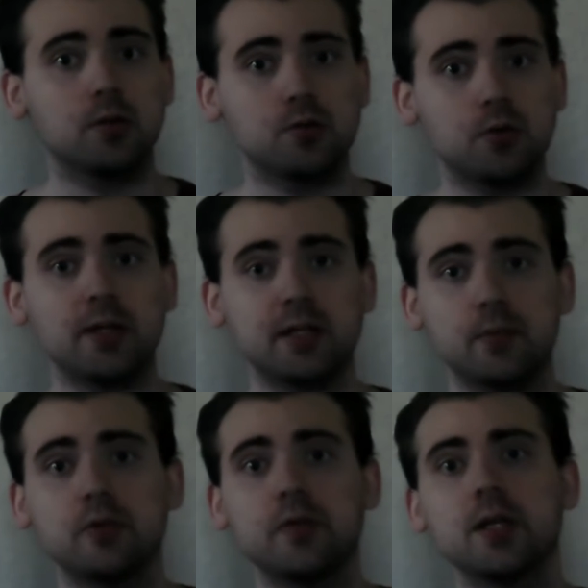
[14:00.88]
directing
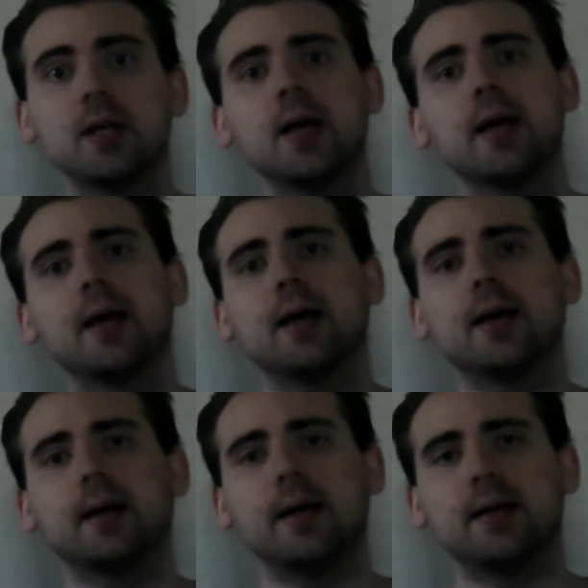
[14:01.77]
movie
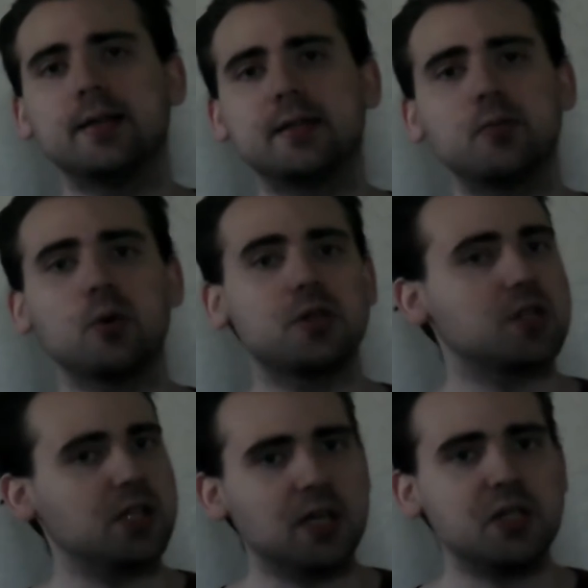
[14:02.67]
and see what
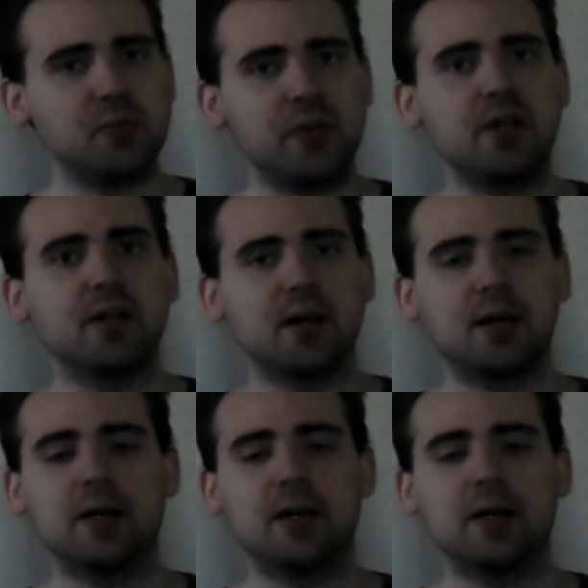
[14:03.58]
she does with it.